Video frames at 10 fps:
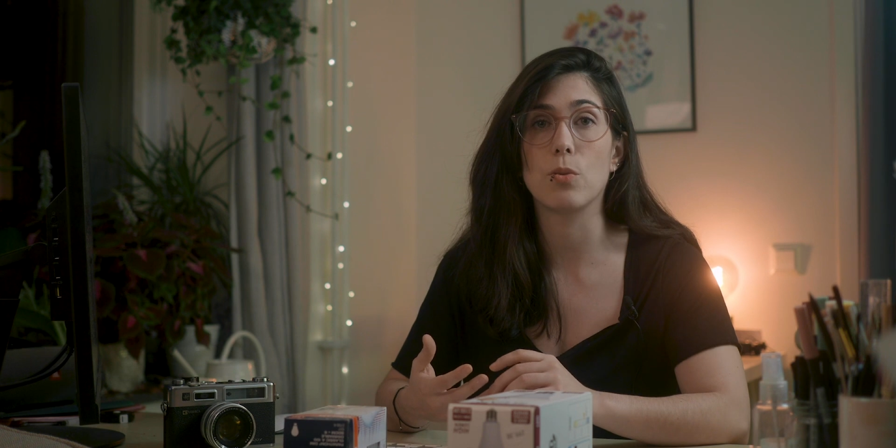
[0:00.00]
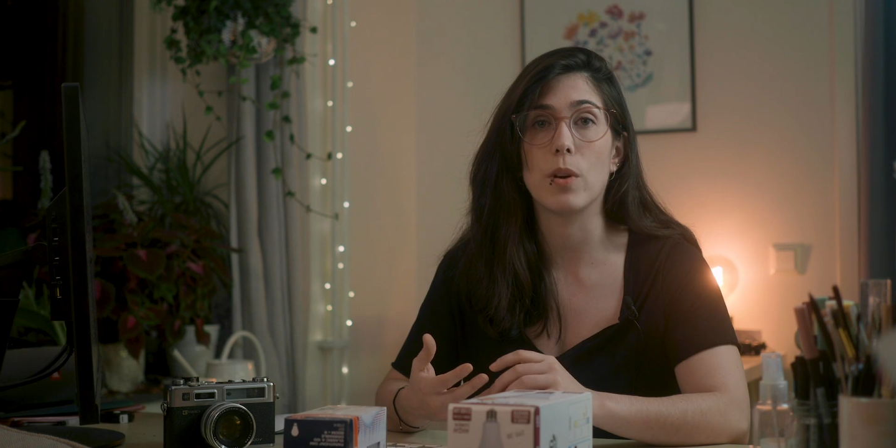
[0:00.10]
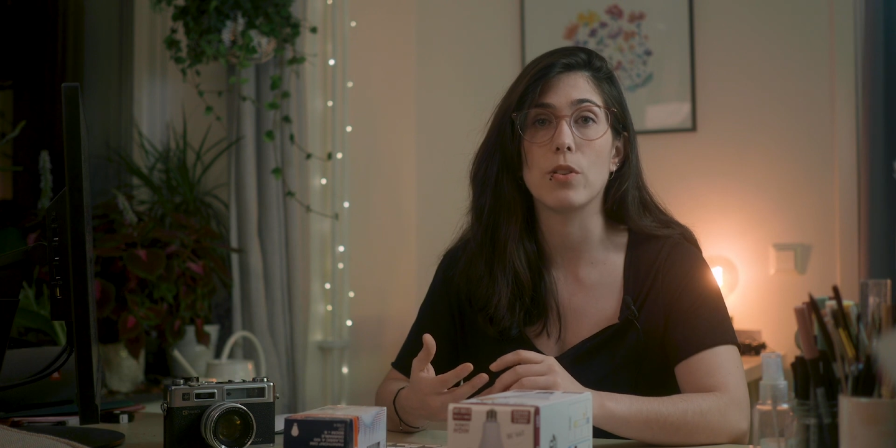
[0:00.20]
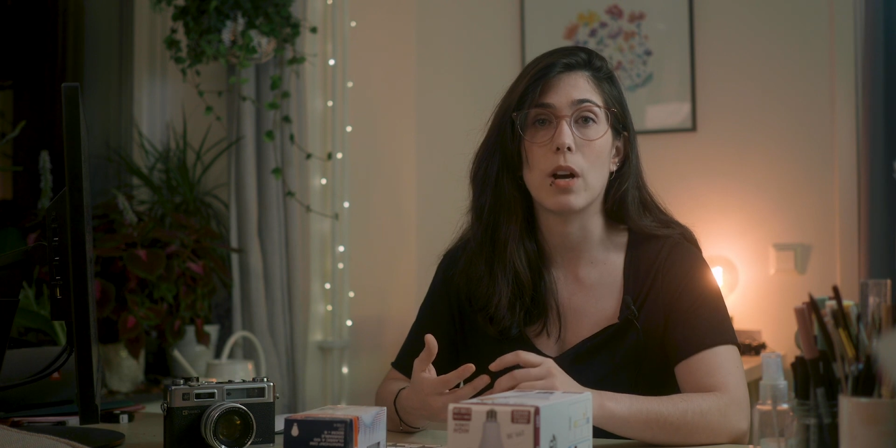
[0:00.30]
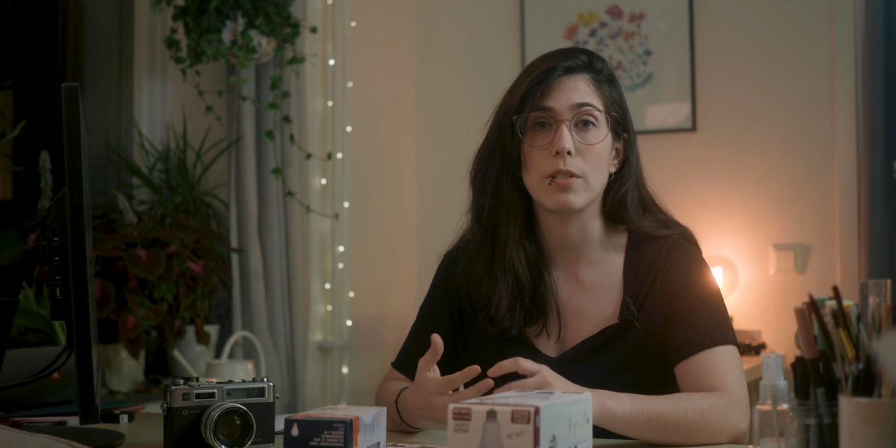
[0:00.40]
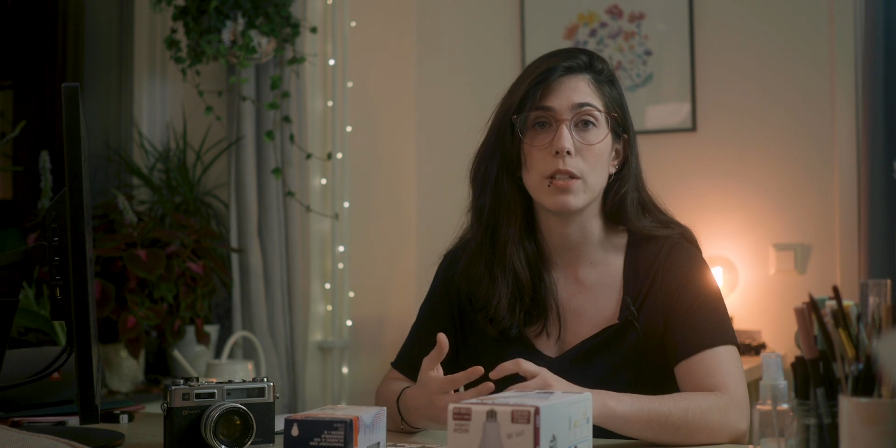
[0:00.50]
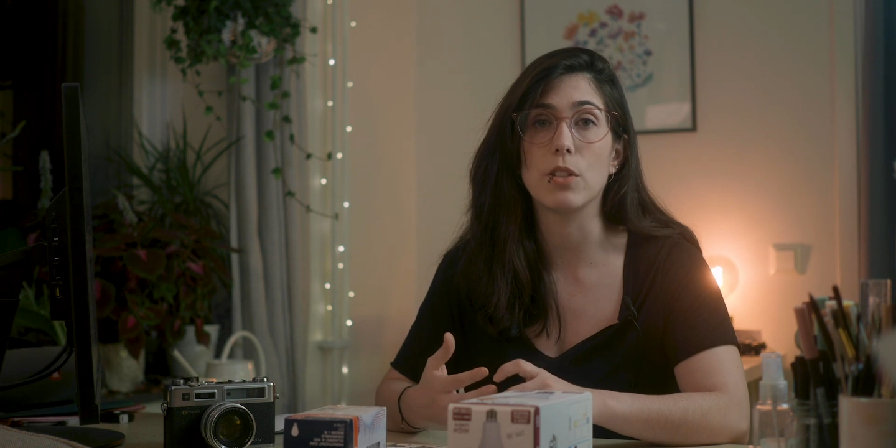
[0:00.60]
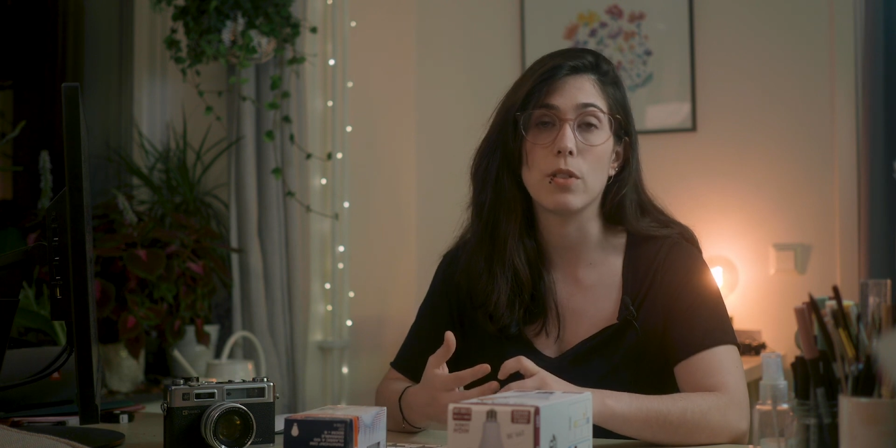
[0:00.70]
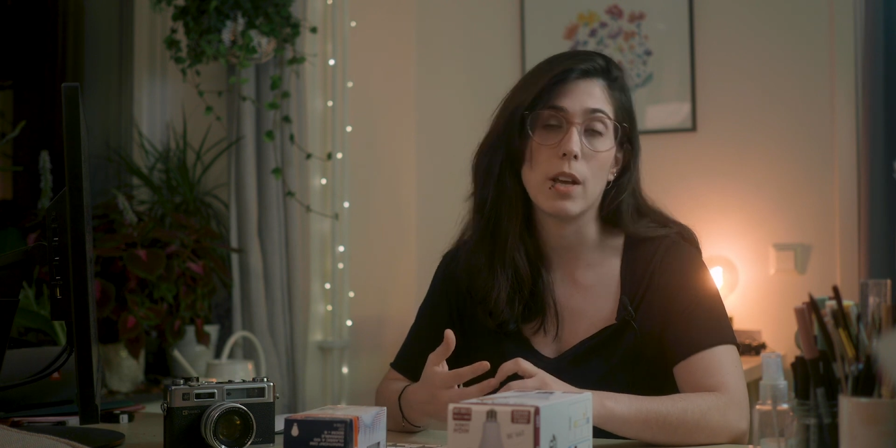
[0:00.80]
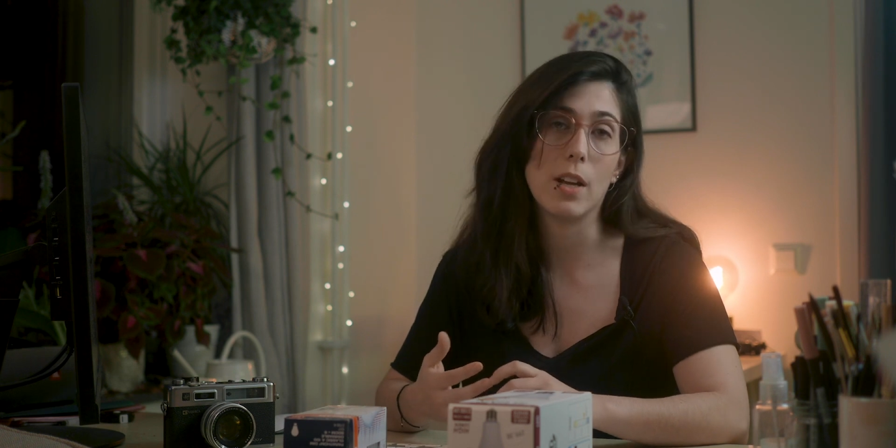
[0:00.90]
to what you have
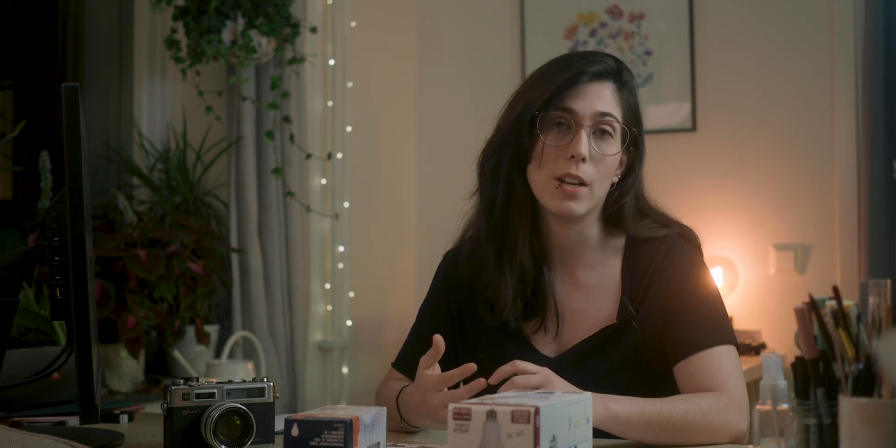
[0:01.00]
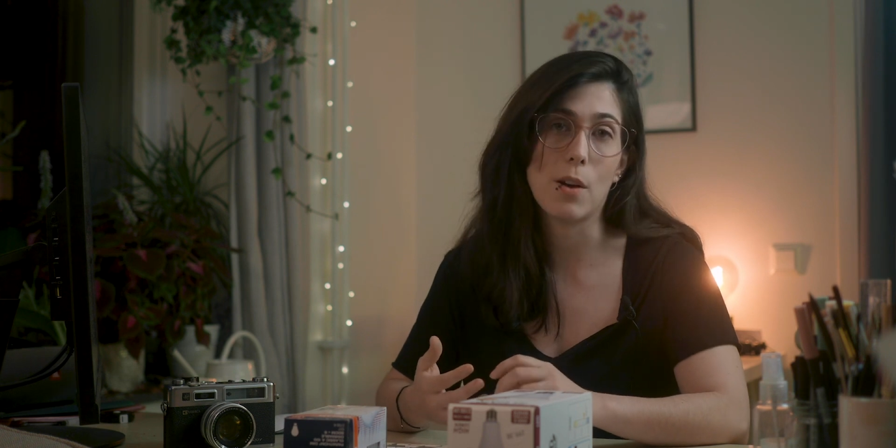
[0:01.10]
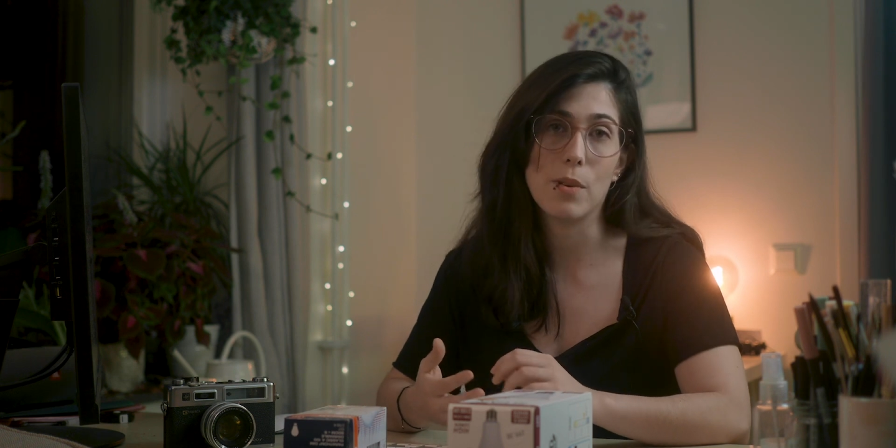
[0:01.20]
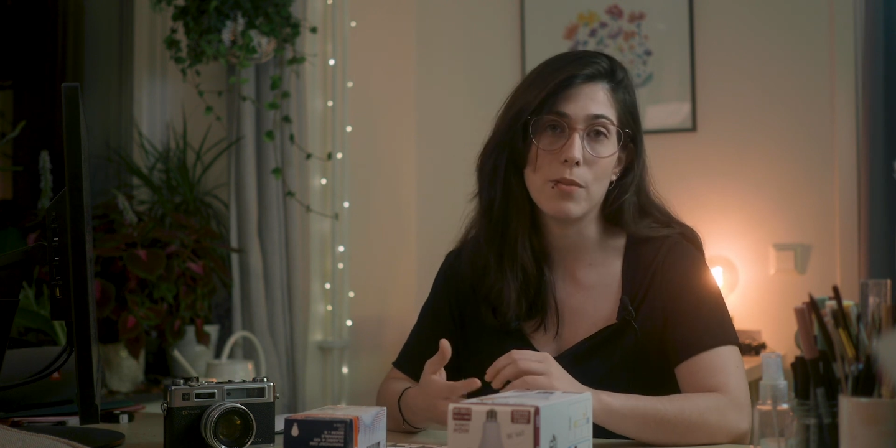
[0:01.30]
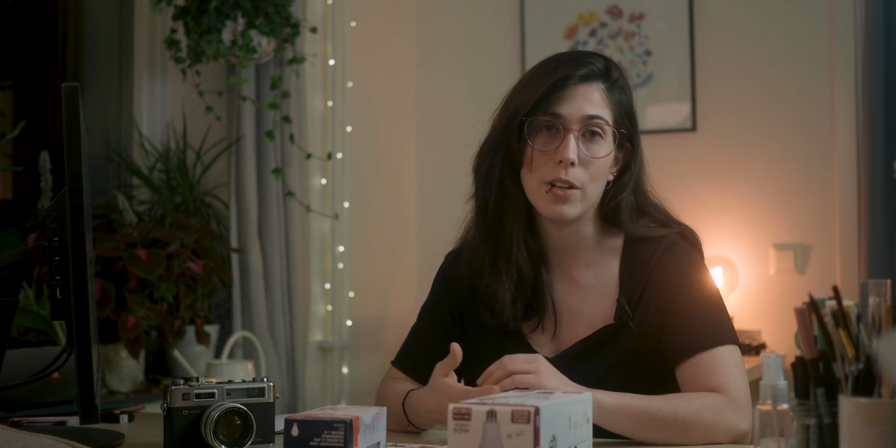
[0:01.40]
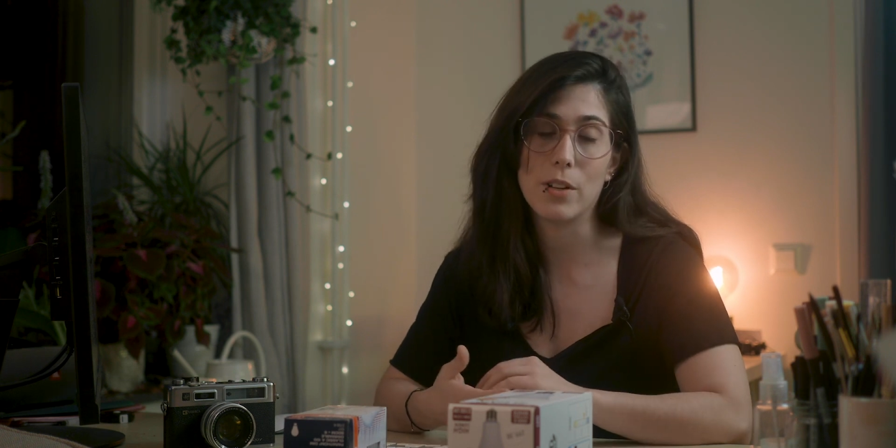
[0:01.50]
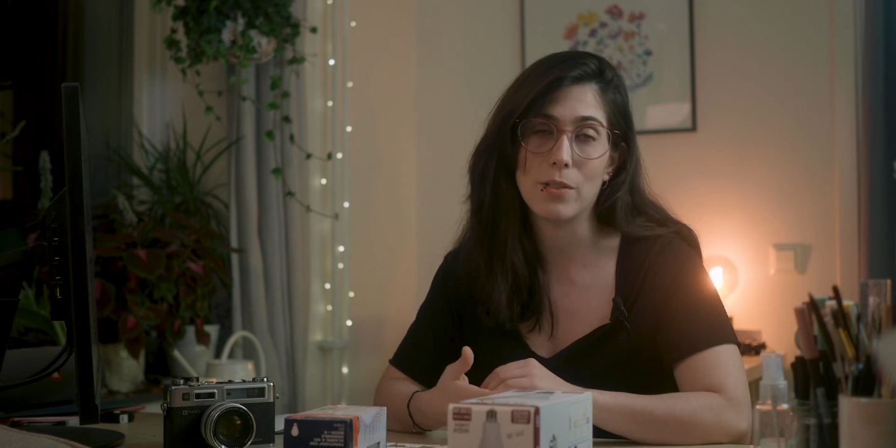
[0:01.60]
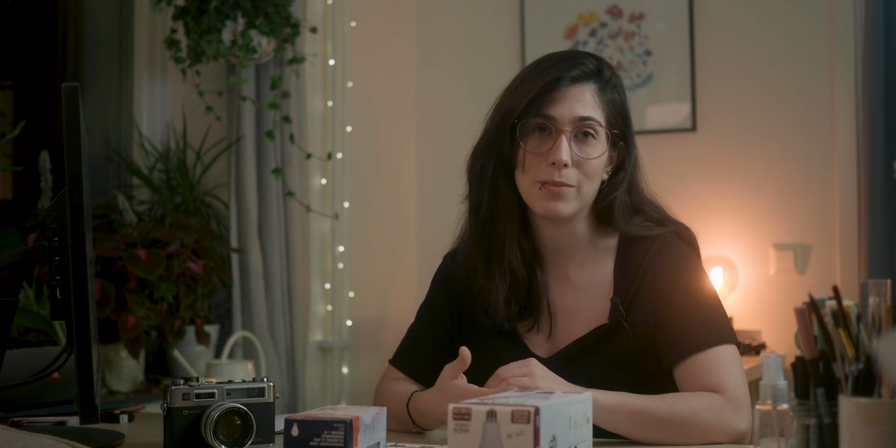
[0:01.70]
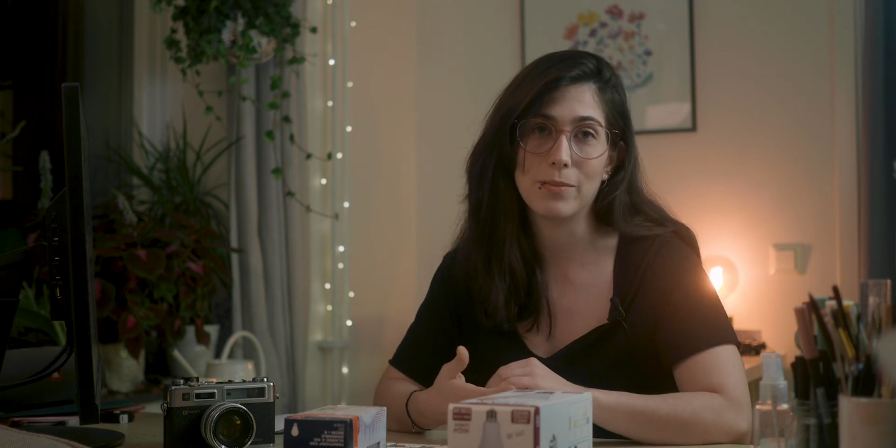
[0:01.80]
seen today in our video.